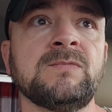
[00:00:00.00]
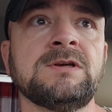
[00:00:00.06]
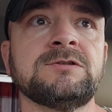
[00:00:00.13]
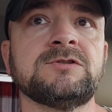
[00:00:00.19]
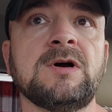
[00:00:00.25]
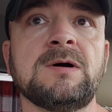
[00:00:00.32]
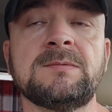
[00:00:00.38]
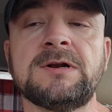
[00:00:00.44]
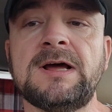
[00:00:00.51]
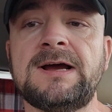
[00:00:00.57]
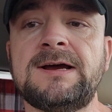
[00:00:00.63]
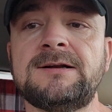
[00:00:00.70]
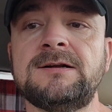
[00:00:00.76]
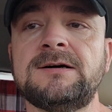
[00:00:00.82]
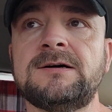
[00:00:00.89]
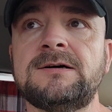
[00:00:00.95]
I'm
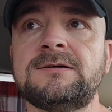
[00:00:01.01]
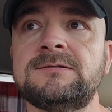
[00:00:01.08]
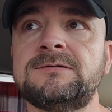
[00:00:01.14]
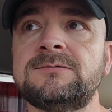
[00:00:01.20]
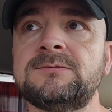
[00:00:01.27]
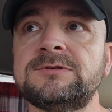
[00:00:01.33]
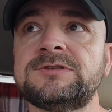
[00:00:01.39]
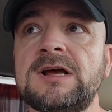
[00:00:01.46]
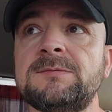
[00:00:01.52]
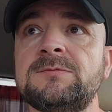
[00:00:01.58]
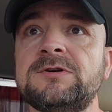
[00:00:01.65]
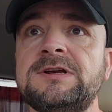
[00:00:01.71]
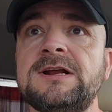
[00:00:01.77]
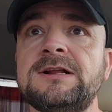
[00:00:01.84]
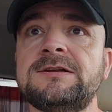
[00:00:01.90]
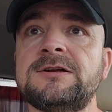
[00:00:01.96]
glad we was able to
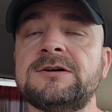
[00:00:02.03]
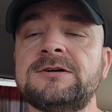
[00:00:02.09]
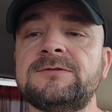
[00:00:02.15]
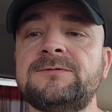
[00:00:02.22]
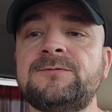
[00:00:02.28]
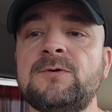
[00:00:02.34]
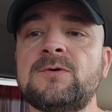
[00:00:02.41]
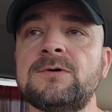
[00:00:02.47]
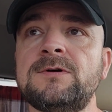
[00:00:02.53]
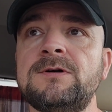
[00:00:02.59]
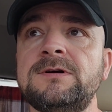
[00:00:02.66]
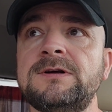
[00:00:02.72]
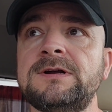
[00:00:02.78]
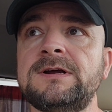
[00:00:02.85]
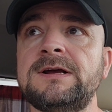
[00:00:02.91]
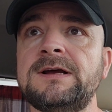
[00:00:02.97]
get it done for
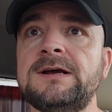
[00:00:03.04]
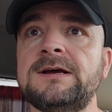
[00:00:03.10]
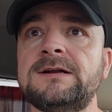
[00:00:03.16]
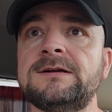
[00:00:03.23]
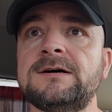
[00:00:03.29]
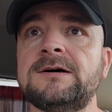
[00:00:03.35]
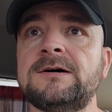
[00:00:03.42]
her, and